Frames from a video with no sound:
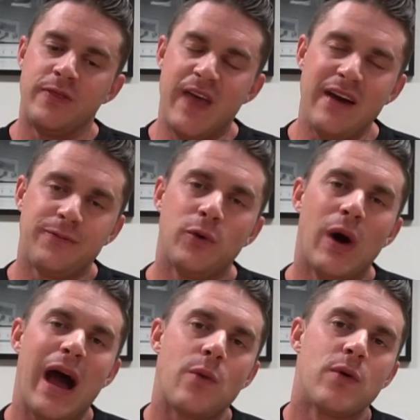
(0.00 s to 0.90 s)

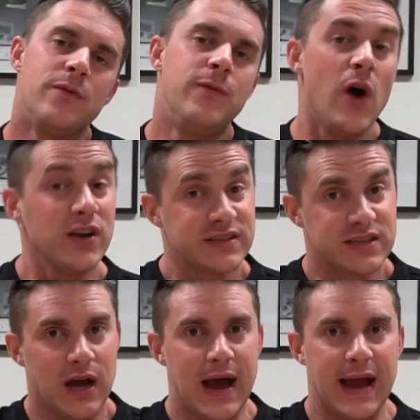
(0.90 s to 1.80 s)
Therefore, a reverse
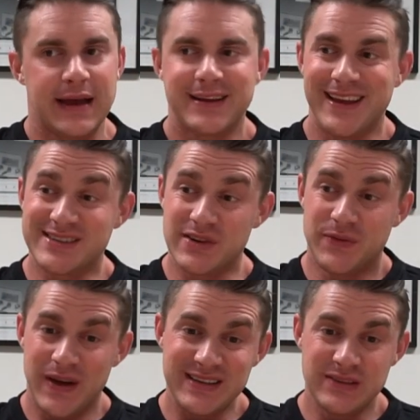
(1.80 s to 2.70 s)
diet is
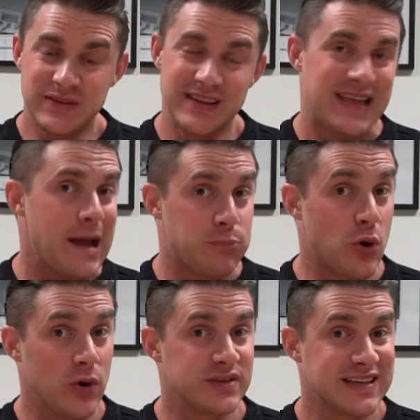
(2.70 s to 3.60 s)
effectively that
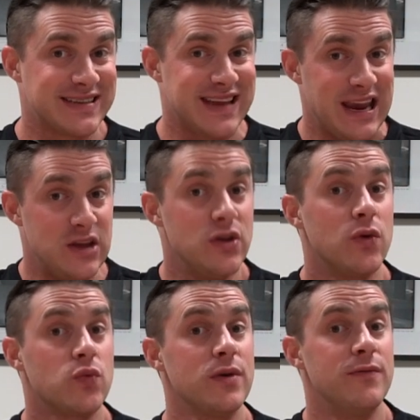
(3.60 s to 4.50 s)
process in
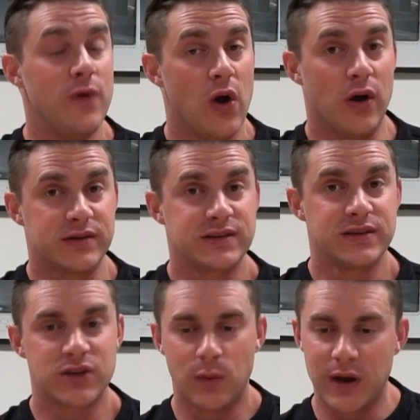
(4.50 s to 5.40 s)
reverse.
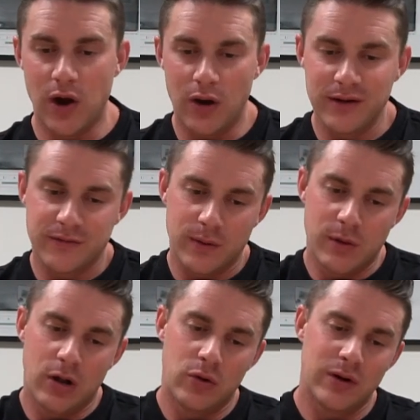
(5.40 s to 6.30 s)
So we're going from
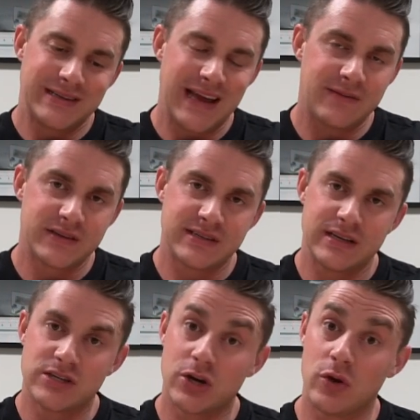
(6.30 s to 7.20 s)
caloric
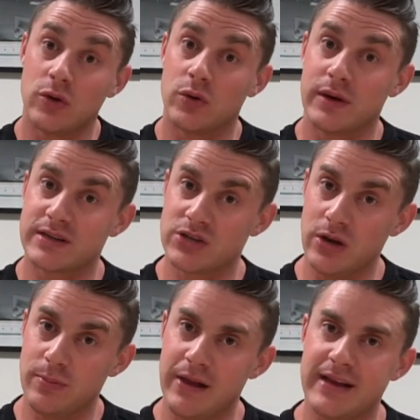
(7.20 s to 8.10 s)
deficit to caloric
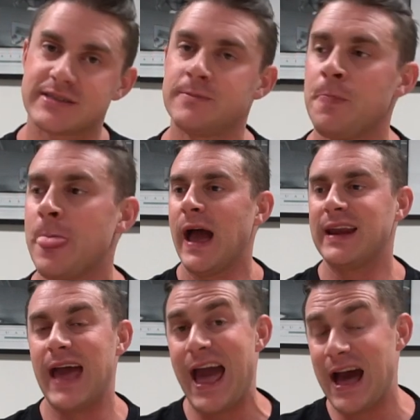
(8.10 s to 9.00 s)
surplus,
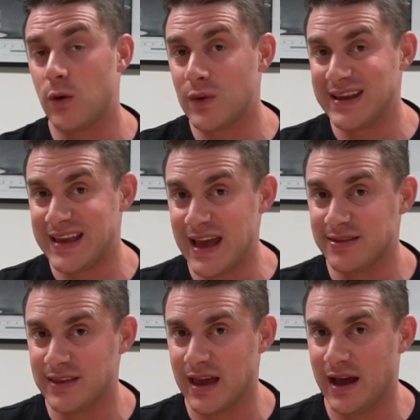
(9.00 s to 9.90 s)
and how we
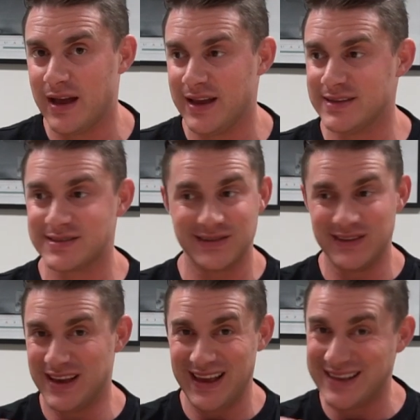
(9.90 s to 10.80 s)
get there is
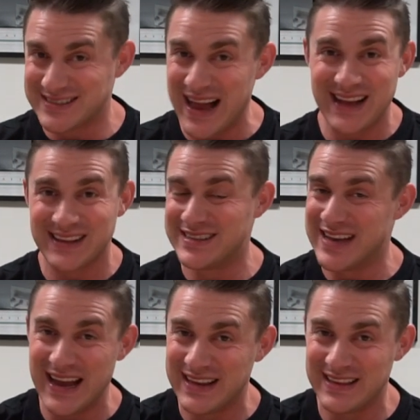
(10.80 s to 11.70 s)
exactly
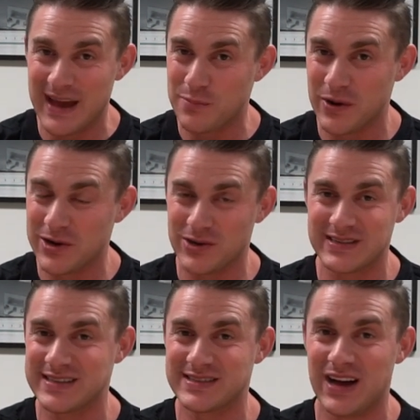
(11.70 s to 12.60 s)
taking that
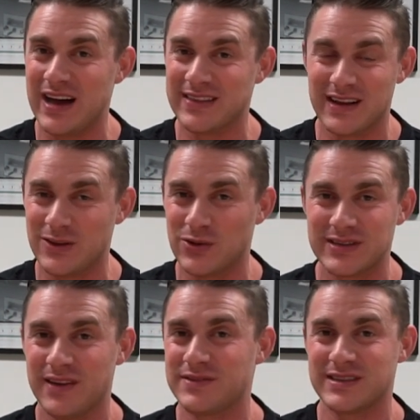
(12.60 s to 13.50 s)
pre-contest diet, that caloric
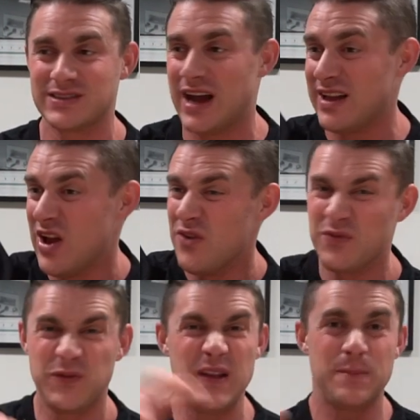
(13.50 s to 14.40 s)
deficit diet,
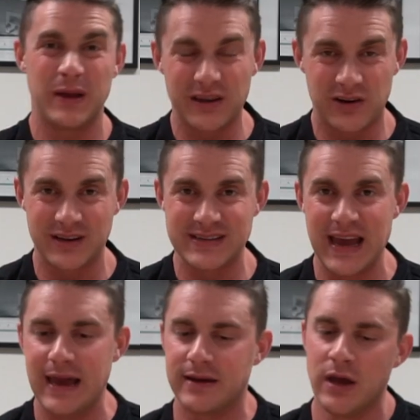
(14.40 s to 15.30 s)
flipping it on its
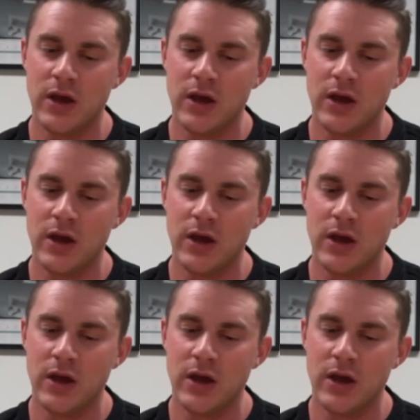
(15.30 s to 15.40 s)
head.